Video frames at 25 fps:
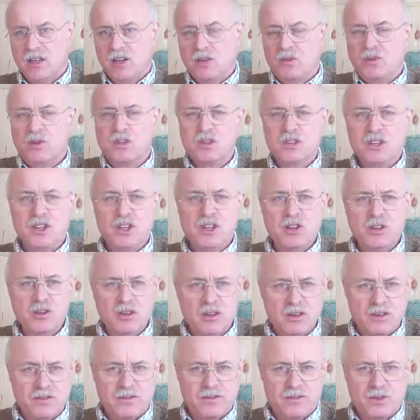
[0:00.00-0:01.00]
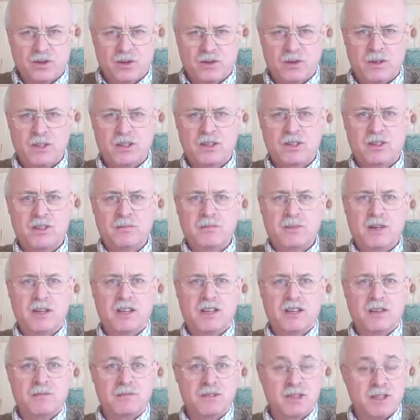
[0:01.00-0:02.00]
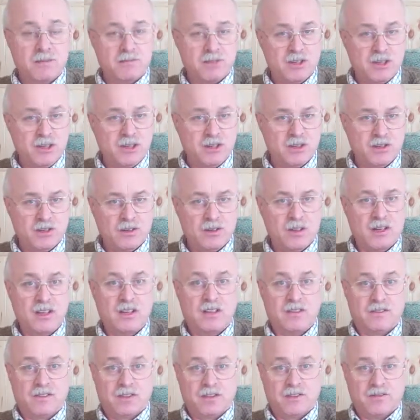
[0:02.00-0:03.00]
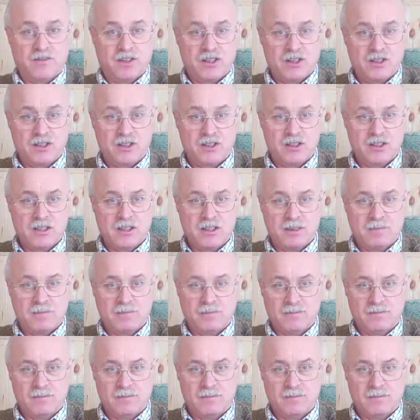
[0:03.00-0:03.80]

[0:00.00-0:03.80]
What do you look for when somebody comes up to you for the first time?